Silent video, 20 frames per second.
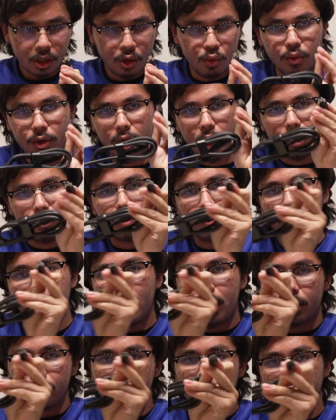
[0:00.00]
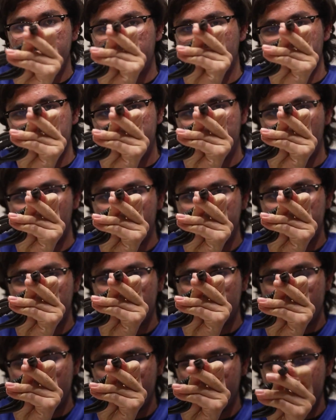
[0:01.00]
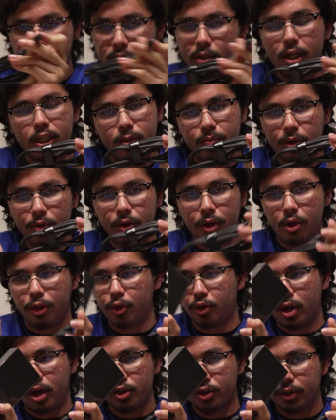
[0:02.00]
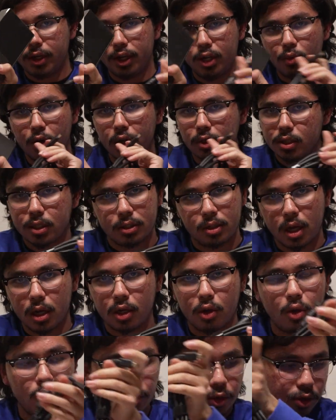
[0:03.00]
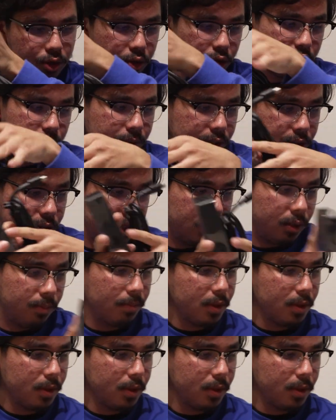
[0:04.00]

We got a proprietary port here because, let's be real, 380 watts is not going through USB-C.